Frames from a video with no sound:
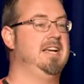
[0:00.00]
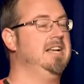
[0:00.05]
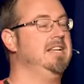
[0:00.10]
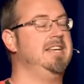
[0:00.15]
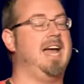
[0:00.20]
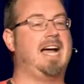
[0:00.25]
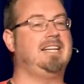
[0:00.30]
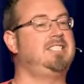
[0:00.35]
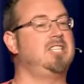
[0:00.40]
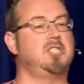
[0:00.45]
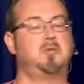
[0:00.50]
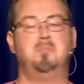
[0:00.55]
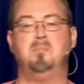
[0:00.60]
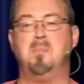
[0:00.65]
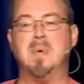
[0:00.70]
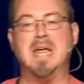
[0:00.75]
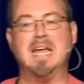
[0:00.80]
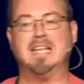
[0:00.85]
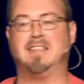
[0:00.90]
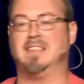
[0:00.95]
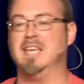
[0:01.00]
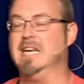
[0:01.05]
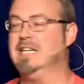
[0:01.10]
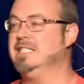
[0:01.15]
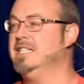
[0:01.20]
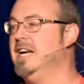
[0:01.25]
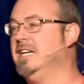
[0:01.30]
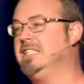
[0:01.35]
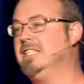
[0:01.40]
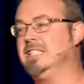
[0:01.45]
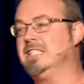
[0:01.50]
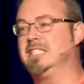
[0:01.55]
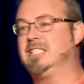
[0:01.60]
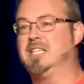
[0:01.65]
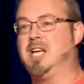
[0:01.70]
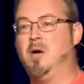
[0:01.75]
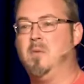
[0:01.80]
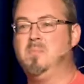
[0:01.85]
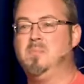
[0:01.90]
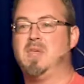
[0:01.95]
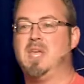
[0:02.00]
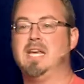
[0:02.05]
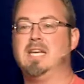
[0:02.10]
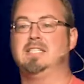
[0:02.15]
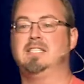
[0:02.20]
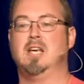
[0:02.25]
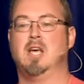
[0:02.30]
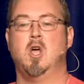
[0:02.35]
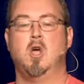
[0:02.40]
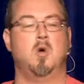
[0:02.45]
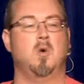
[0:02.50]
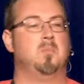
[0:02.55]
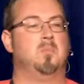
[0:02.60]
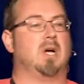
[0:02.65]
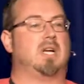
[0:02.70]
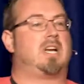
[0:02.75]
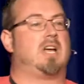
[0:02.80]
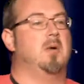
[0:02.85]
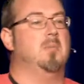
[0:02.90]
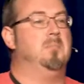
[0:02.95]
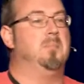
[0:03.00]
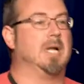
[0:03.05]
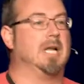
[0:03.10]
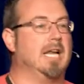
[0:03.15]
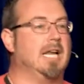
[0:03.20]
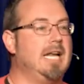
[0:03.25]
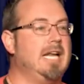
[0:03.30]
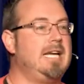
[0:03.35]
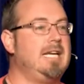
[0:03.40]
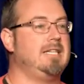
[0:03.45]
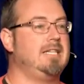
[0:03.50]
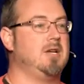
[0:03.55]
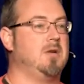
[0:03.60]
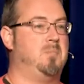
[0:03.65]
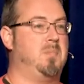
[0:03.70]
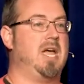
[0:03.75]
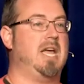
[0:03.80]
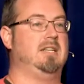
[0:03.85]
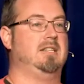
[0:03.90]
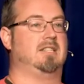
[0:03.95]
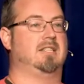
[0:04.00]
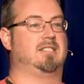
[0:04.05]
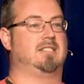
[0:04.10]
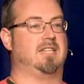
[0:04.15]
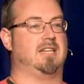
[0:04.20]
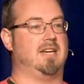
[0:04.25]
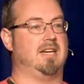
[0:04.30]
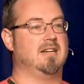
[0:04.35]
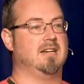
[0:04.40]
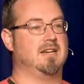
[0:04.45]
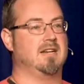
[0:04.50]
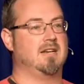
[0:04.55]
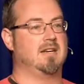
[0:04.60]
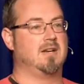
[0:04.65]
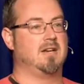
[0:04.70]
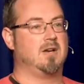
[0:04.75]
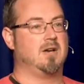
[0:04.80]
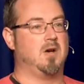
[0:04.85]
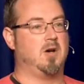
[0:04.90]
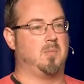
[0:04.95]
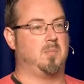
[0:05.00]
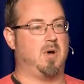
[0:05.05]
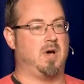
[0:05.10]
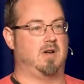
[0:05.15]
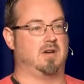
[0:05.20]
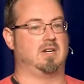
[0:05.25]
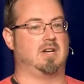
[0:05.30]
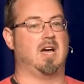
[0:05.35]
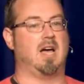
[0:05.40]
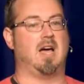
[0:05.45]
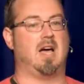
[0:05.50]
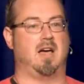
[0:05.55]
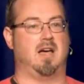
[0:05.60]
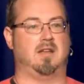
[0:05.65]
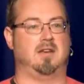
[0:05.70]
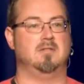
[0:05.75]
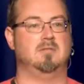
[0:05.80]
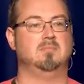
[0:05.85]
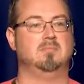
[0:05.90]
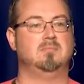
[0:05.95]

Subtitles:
Not just big things, not just some things, but complete dependency upon God.